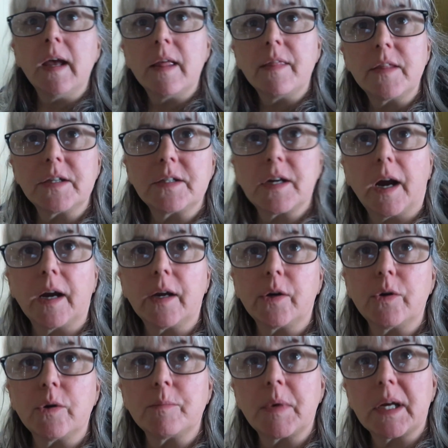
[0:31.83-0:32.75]
the
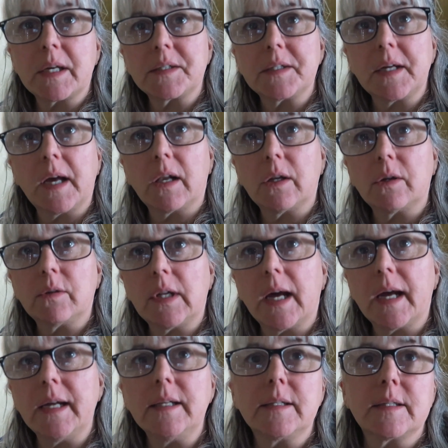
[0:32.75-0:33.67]
dining room has yellow
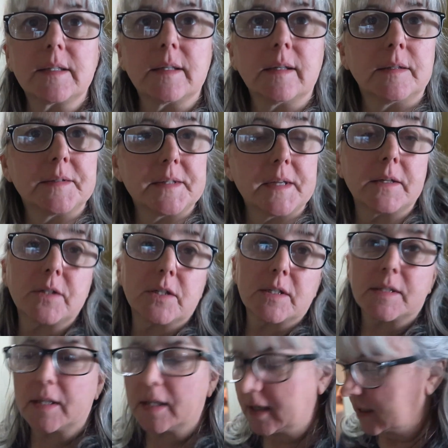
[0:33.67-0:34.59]
lights, such as it